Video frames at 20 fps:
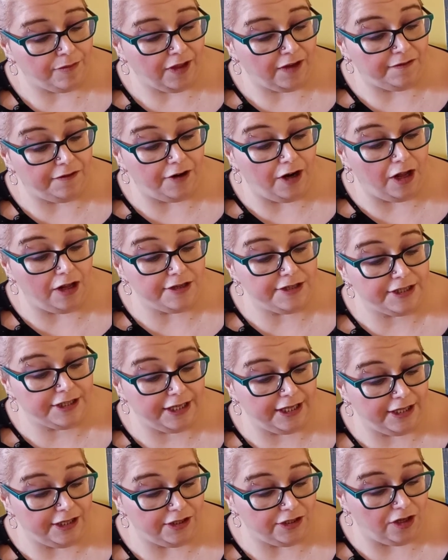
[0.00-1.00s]
for all
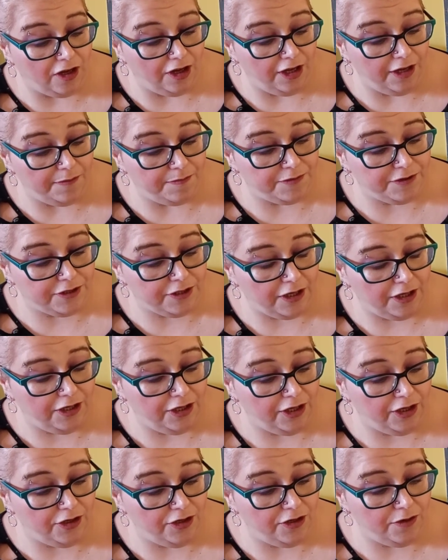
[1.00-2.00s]
skin types, and
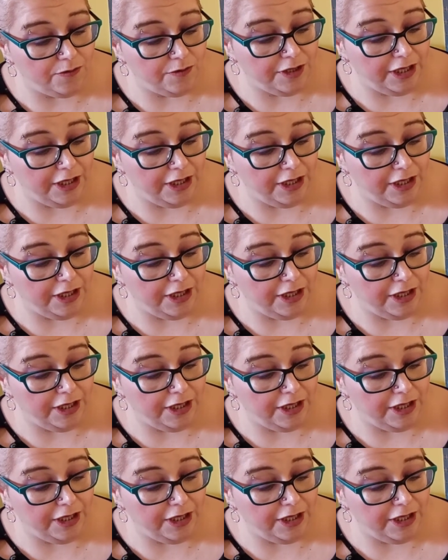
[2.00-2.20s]
you can use